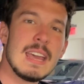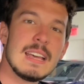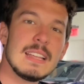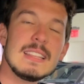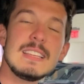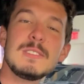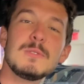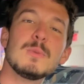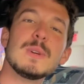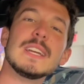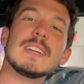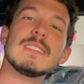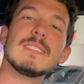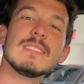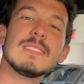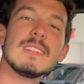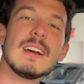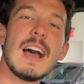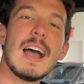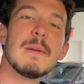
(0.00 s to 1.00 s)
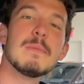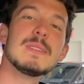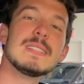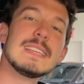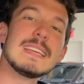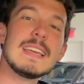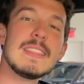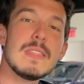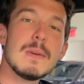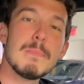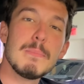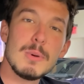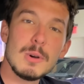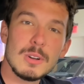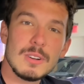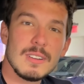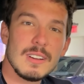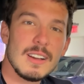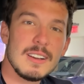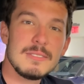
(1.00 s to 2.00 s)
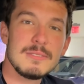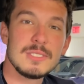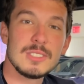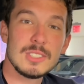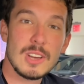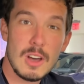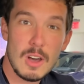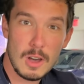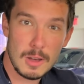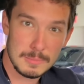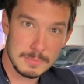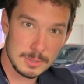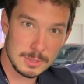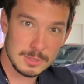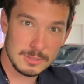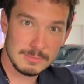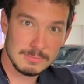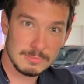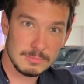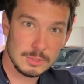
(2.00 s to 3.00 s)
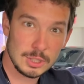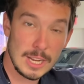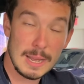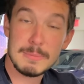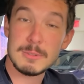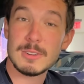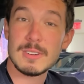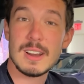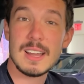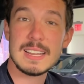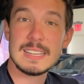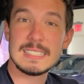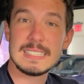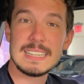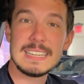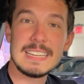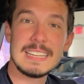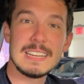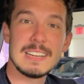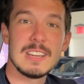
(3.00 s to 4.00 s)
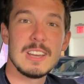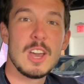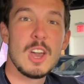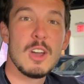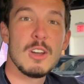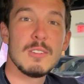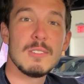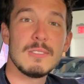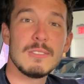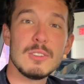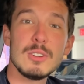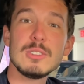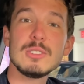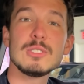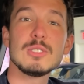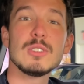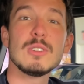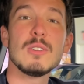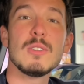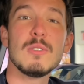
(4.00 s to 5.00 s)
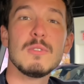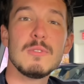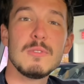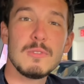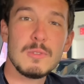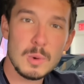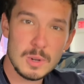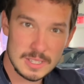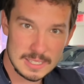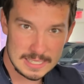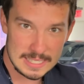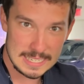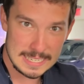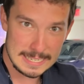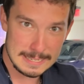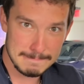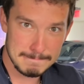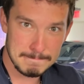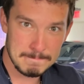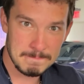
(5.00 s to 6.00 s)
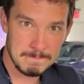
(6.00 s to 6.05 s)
This week, I was in the book of Psalms, chapter 19, verse 14.